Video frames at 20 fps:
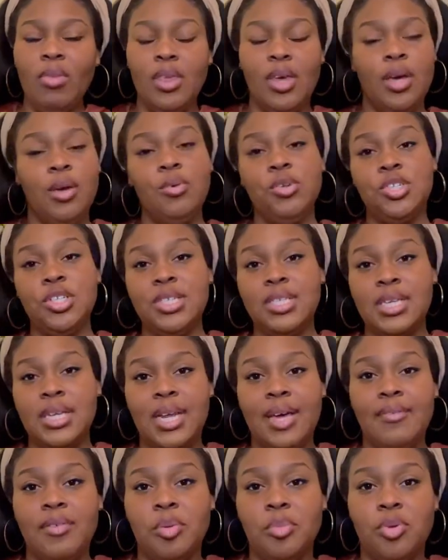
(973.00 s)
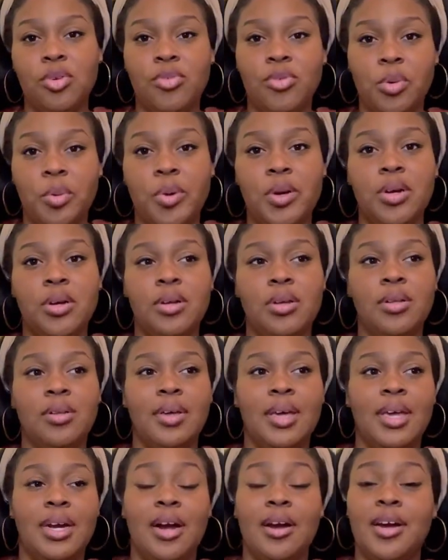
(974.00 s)
It was just inevitable for real.
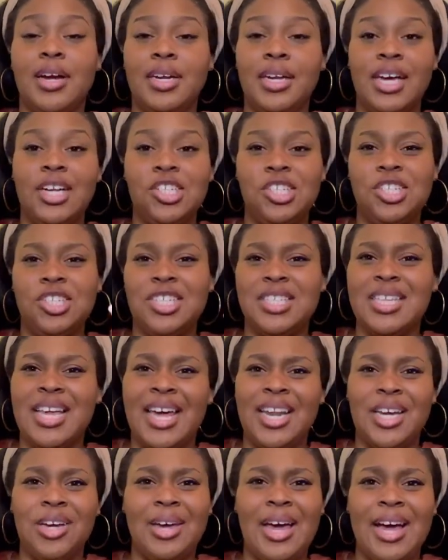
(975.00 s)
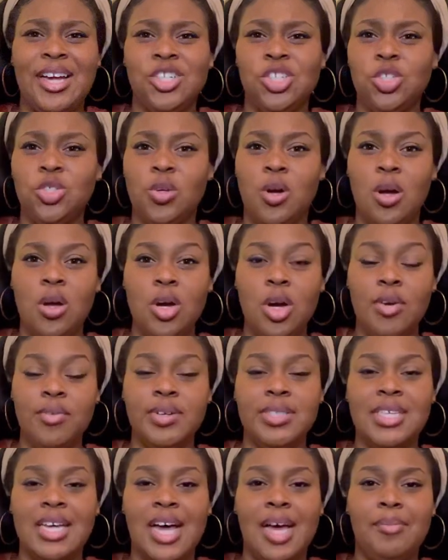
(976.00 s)
And our connection just kind of got stronger over
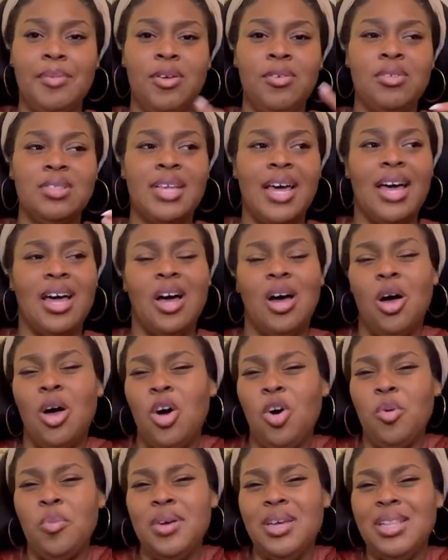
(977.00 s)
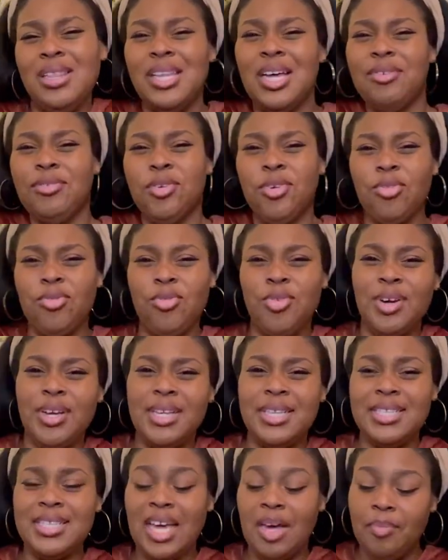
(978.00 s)
time. It was like a homie, lover,
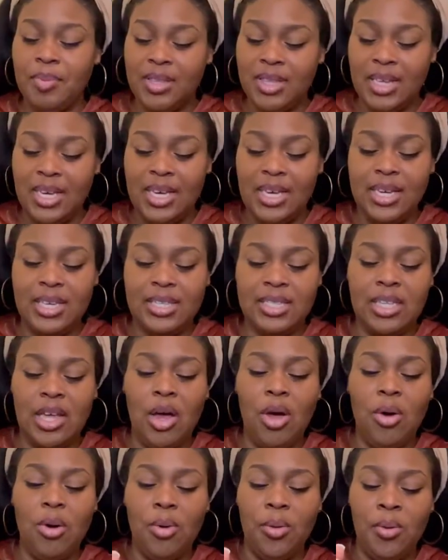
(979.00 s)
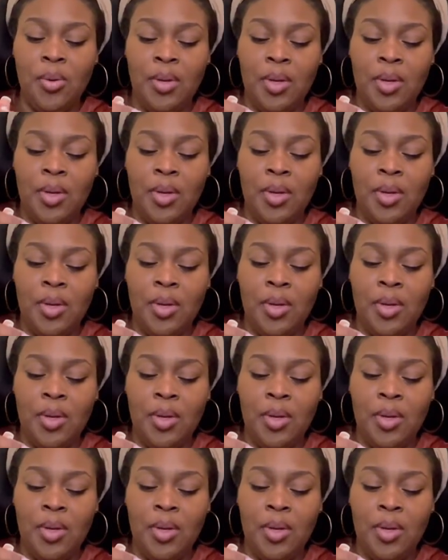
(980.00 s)
friend type of thing. So